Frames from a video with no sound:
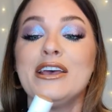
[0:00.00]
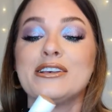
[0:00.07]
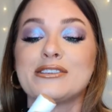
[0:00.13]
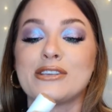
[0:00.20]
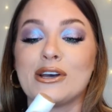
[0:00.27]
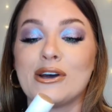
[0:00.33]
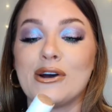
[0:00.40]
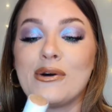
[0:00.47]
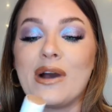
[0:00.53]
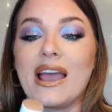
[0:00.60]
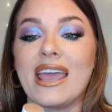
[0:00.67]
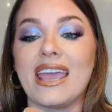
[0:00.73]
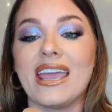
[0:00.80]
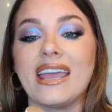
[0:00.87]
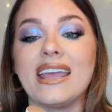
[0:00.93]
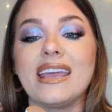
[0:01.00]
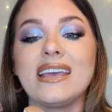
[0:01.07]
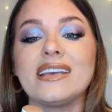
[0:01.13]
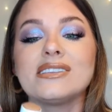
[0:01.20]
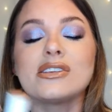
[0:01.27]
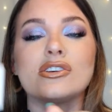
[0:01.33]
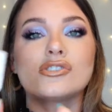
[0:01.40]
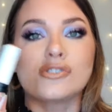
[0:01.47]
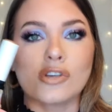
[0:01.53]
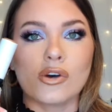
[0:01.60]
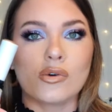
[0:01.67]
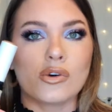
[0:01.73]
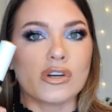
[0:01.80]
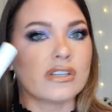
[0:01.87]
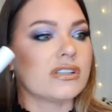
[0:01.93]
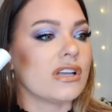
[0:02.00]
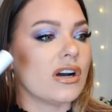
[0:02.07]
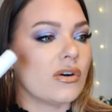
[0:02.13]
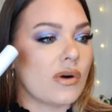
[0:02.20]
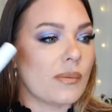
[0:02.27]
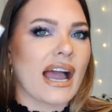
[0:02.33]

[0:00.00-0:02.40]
So it is so good though.